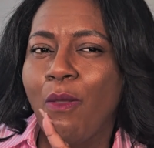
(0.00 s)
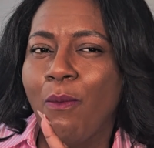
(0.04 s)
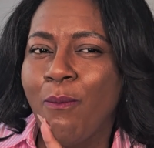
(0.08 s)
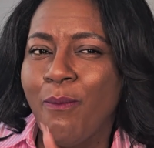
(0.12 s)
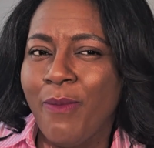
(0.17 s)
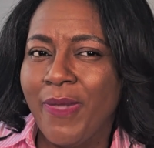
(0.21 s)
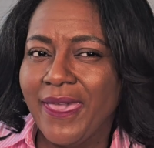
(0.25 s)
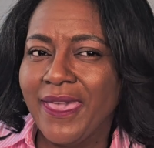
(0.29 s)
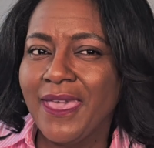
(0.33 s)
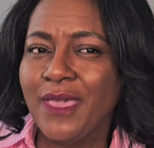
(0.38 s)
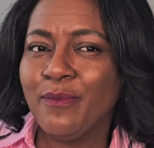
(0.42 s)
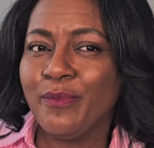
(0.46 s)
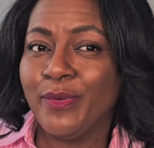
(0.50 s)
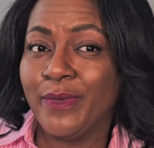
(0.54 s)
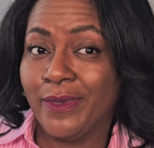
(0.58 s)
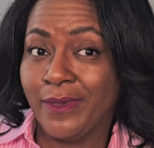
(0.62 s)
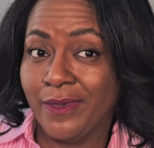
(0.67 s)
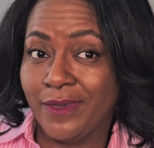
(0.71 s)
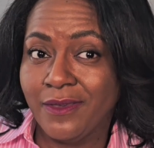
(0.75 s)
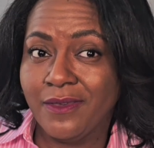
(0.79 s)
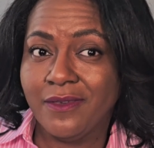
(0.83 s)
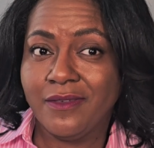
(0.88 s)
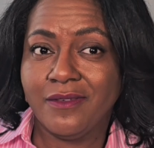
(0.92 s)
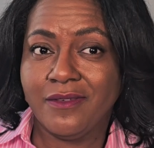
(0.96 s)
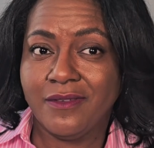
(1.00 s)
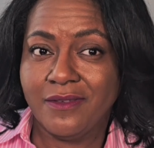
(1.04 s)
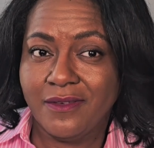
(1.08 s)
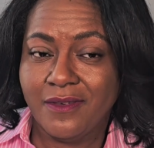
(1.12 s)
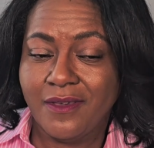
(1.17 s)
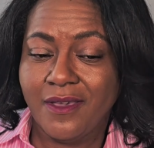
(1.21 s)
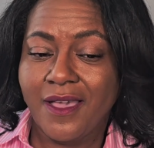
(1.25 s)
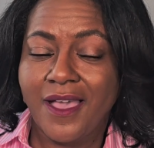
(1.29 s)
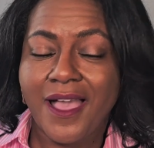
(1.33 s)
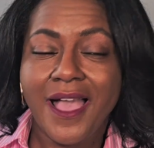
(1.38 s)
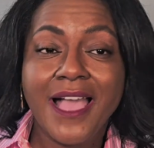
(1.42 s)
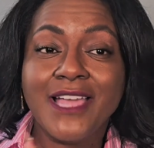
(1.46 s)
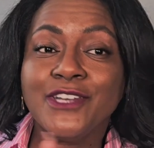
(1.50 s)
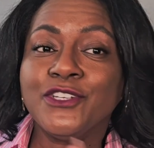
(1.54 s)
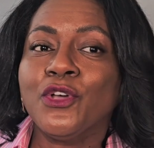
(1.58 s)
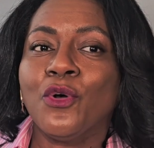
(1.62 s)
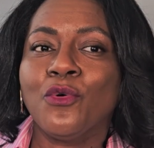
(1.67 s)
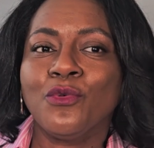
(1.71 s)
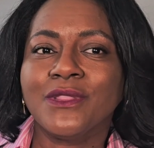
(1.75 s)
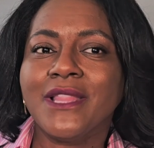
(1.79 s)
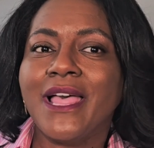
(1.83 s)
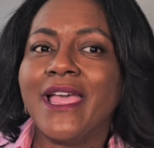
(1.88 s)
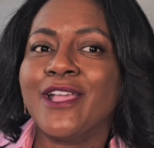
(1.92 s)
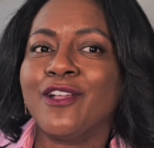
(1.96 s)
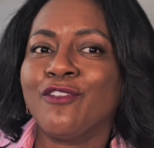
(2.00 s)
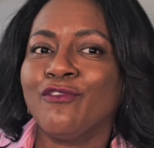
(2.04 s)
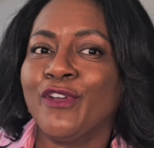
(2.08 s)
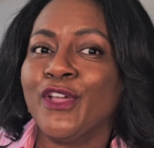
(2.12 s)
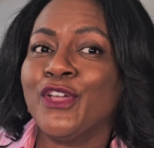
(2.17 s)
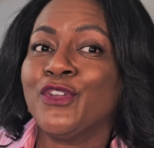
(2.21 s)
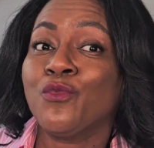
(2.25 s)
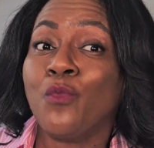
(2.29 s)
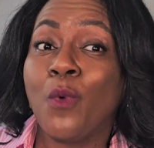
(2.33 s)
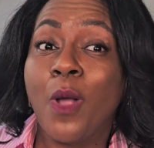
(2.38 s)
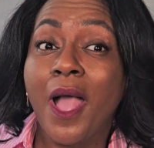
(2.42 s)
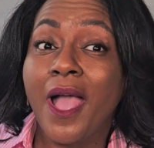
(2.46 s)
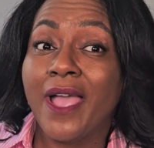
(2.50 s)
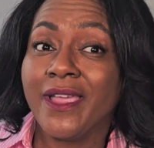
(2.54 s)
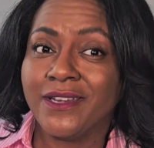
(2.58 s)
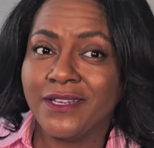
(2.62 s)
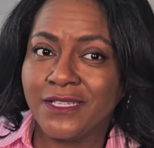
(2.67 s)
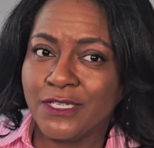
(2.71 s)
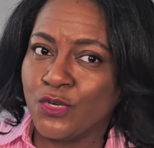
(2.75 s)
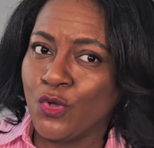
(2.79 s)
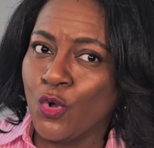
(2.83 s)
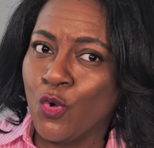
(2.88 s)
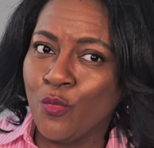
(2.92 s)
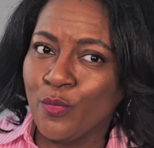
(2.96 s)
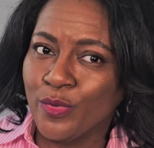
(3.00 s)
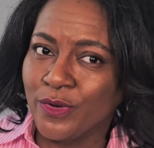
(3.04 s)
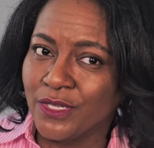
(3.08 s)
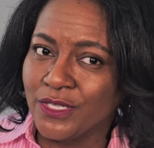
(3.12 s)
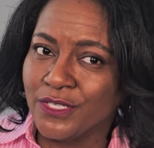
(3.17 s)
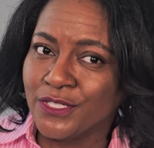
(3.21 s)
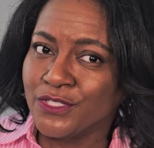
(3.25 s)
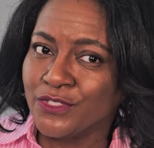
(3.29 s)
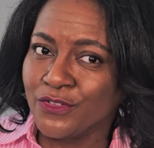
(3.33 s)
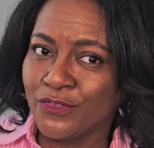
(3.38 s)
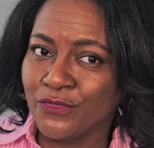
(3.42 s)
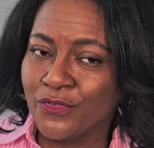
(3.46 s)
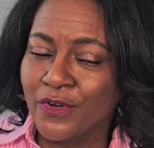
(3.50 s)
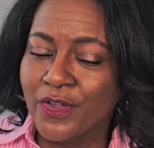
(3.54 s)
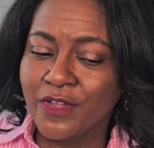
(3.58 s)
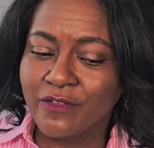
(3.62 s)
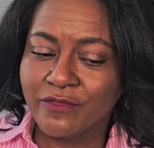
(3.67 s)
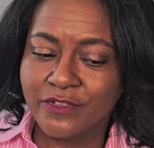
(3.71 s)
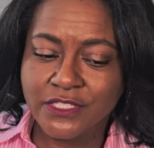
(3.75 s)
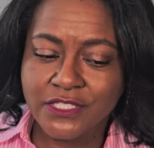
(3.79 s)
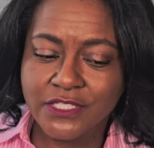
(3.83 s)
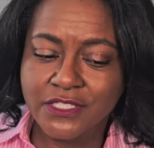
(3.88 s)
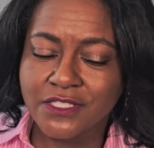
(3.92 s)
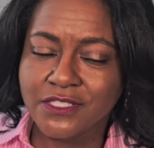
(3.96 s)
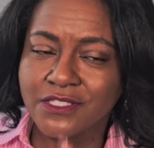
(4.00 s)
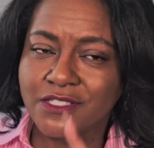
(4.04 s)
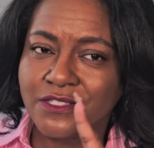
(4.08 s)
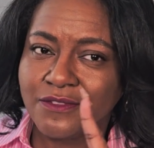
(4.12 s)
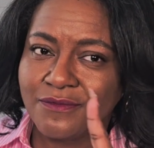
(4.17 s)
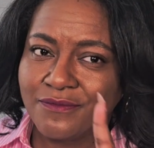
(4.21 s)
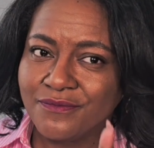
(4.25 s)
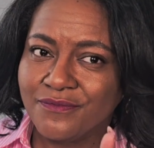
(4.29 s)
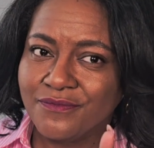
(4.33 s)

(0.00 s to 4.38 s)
Maybe I don't like red wine in openings or fragrances.